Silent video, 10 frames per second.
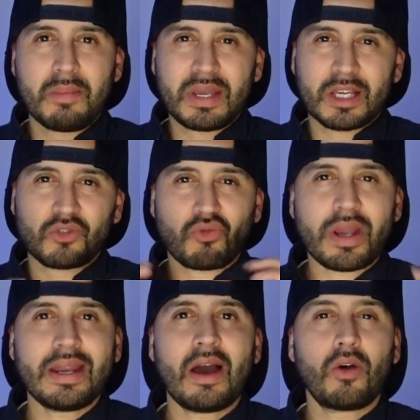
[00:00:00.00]
because
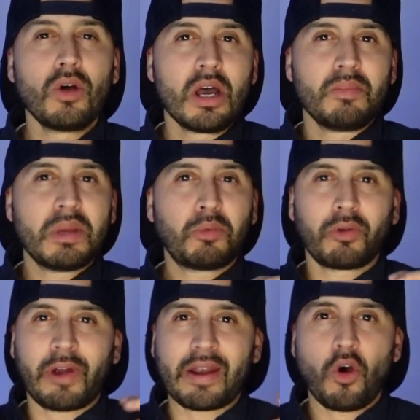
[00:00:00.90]
right now people
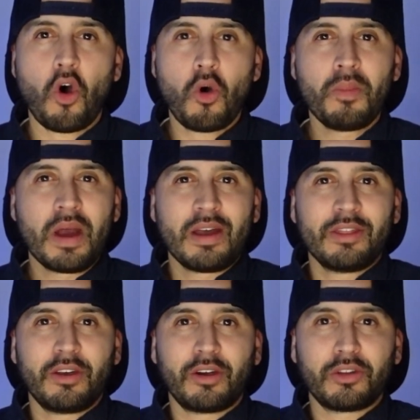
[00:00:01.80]
are at home,
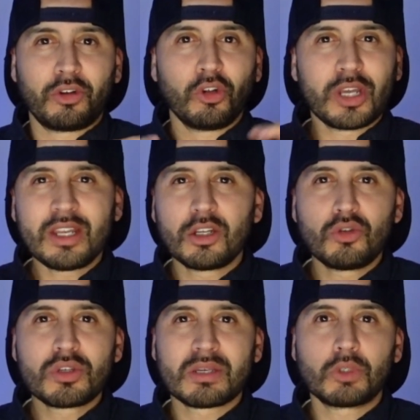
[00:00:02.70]
they're looking to
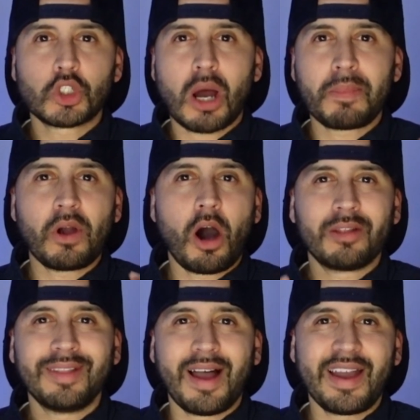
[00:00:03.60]
do some shopping
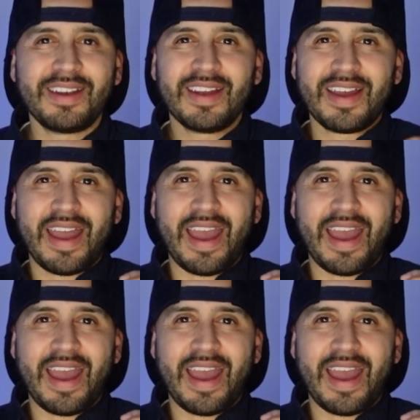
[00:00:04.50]
online,